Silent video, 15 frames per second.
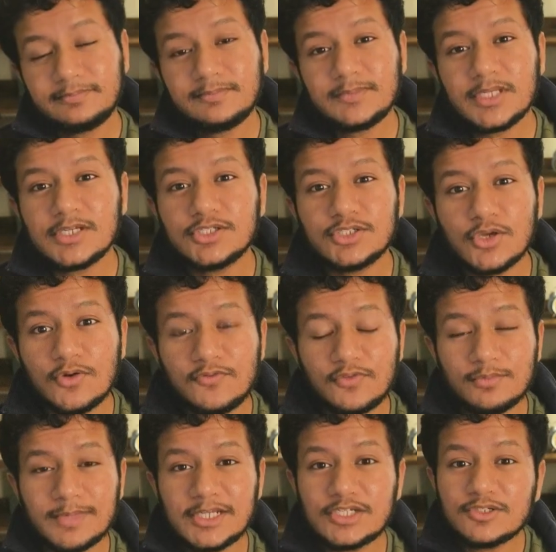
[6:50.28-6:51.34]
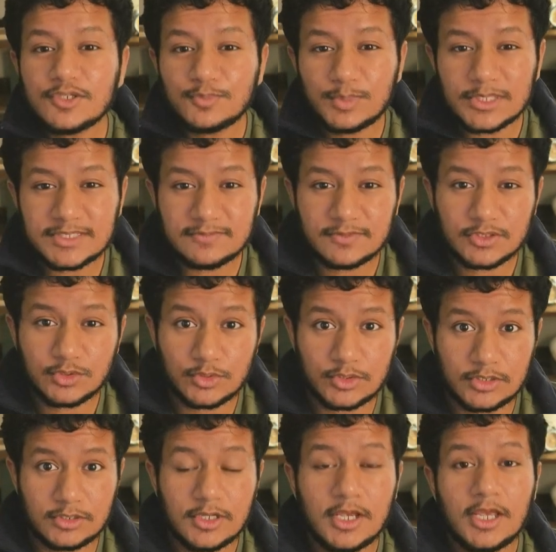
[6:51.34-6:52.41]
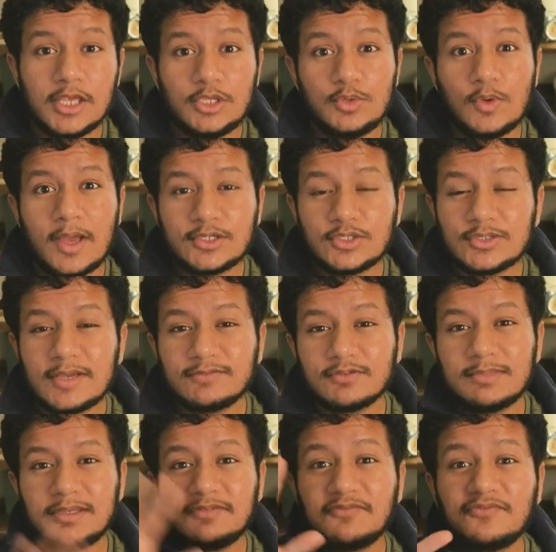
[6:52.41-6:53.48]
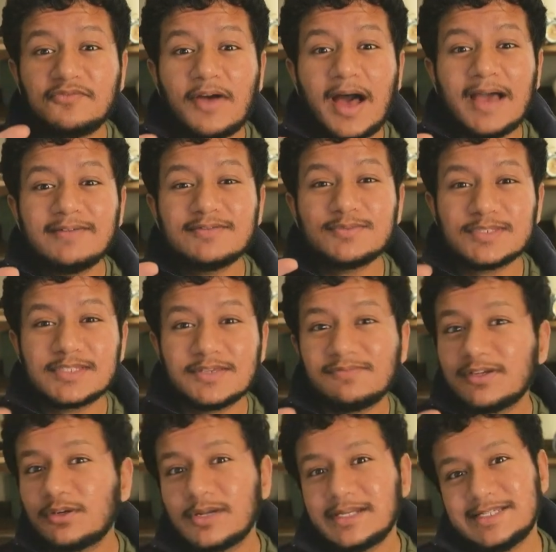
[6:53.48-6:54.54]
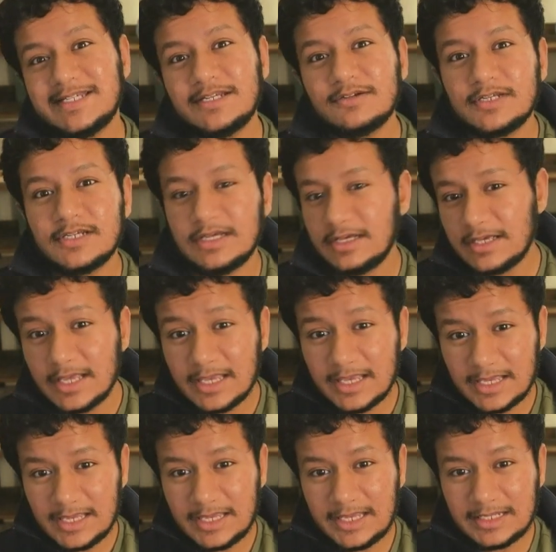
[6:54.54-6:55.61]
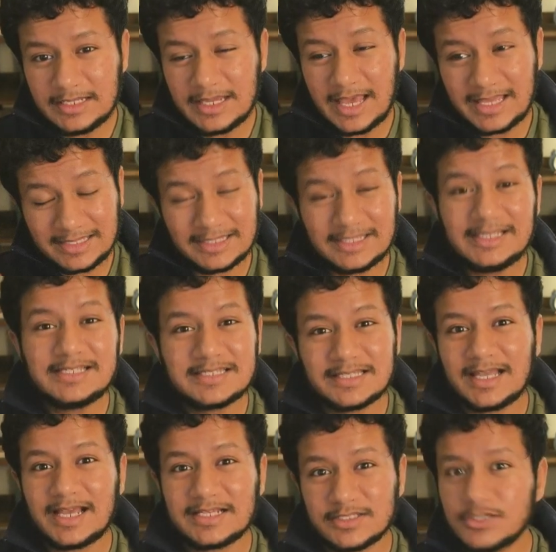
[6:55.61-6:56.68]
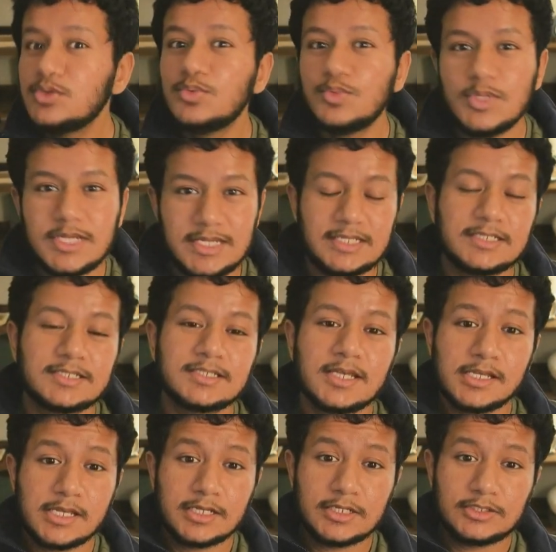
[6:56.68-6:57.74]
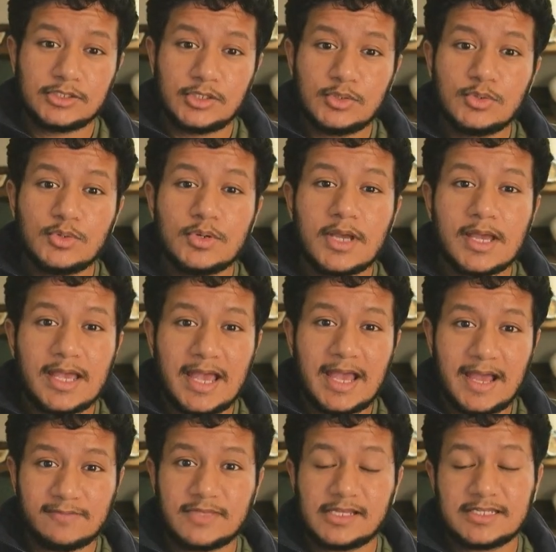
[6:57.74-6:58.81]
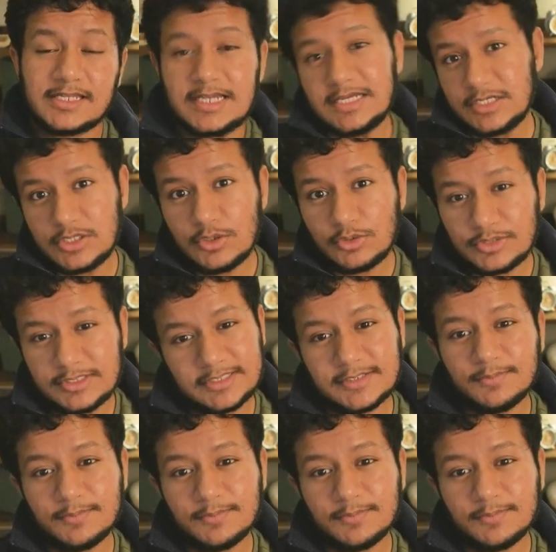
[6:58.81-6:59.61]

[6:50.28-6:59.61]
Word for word: So, for major depressive disorder, you actually have to meet five specific criteria in at least the last two weeks to have that diagnosis.